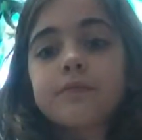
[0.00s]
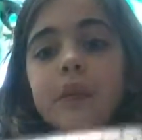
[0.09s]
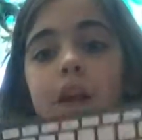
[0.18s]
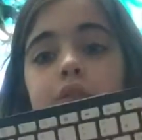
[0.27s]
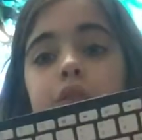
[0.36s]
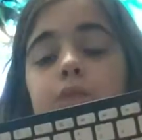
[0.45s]
I
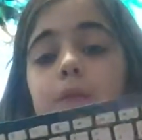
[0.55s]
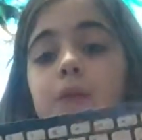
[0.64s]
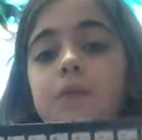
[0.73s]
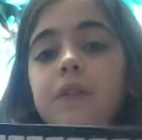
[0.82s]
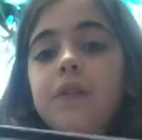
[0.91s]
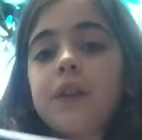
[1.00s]
have two
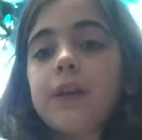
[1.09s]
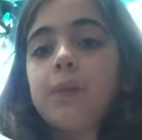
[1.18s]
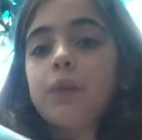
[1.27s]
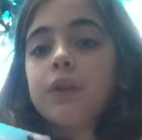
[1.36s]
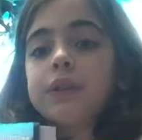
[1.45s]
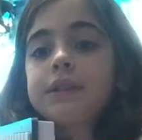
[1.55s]
Bluetooth
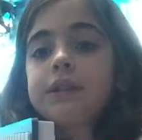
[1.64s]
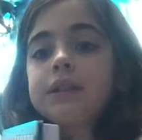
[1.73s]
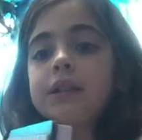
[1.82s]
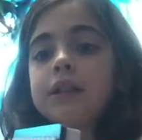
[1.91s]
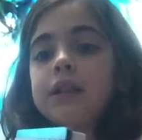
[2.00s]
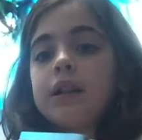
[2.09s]
keyboards.
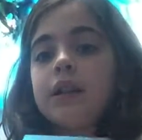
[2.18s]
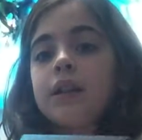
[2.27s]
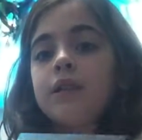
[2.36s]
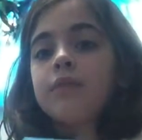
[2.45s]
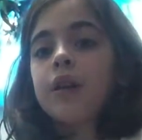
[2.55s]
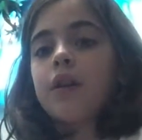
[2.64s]

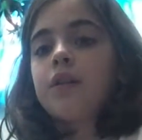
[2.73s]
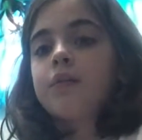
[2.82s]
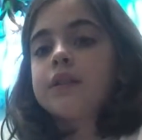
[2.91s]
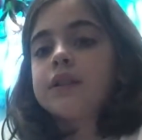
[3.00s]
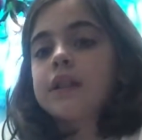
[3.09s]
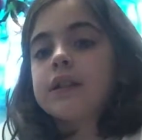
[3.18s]
My other
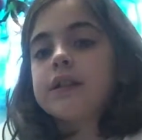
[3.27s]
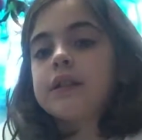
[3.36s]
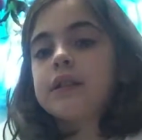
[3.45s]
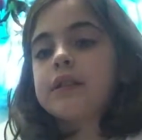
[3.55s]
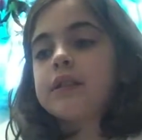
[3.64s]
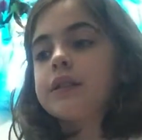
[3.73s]
one's
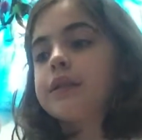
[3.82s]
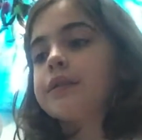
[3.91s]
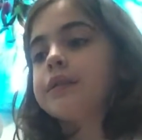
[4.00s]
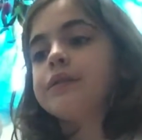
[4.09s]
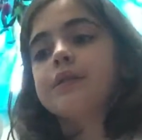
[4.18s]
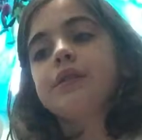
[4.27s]
downstairs, though.
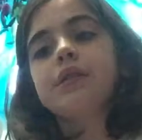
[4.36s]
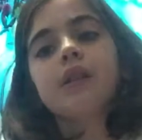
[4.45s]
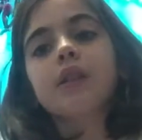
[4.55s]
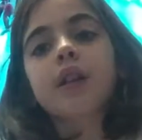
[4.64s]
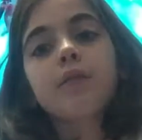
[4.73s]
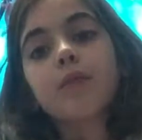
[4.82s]
I
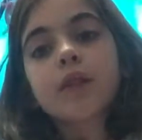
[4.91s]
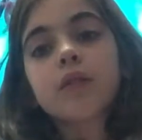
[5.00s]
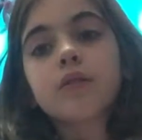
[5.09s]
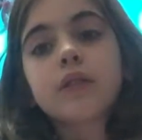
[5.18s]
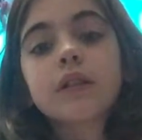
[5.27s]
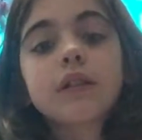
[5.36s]
don't think I'm about to
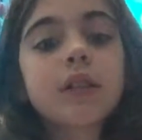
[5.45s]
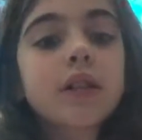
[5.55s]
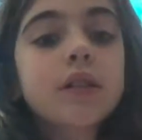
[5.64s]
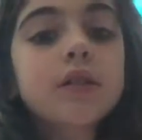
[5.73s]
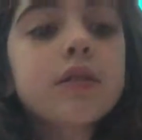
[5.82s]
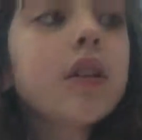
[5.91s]
go
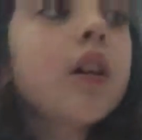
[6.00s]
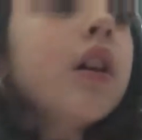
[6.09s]
downstairs.